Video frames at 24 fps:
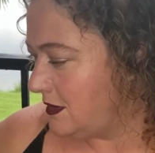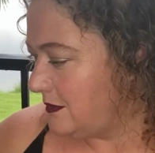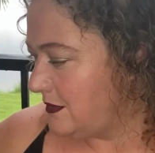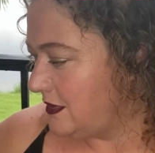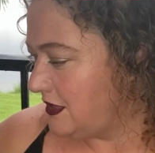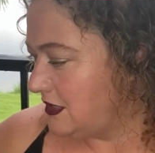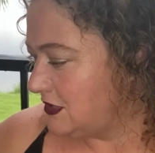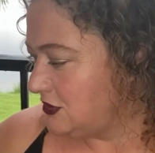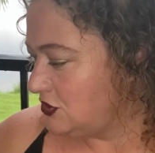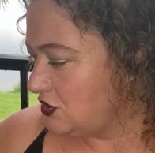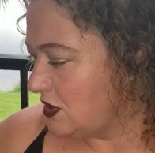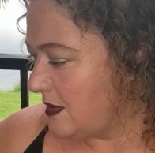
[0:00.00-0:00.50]
gonna
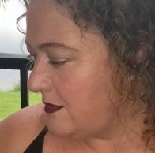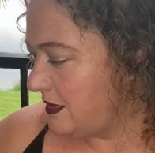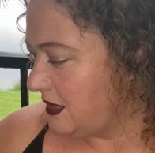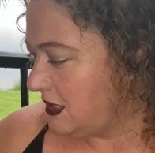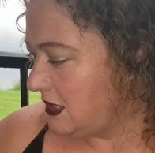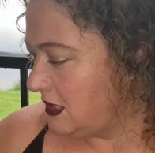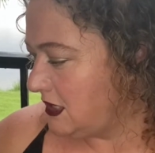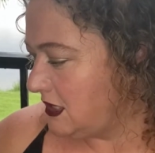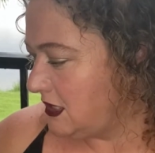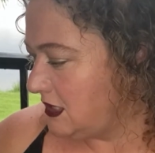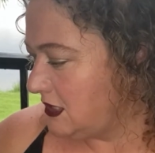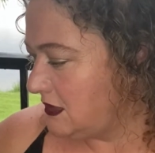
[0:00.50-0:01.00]
drop it
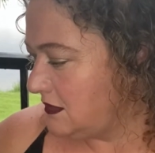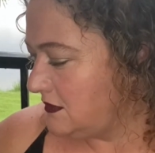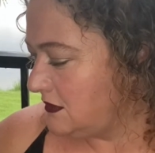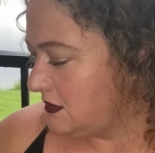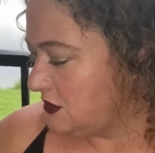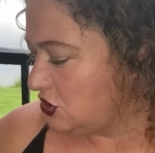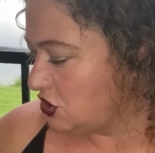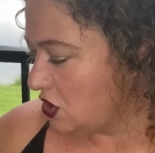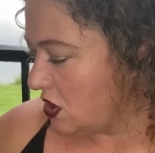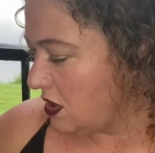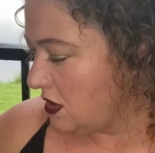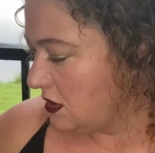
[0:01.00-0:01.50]
in the
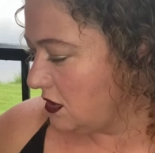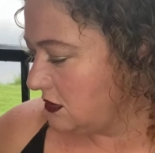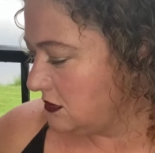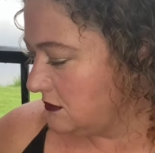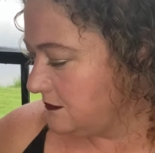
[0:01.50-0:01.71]
jar.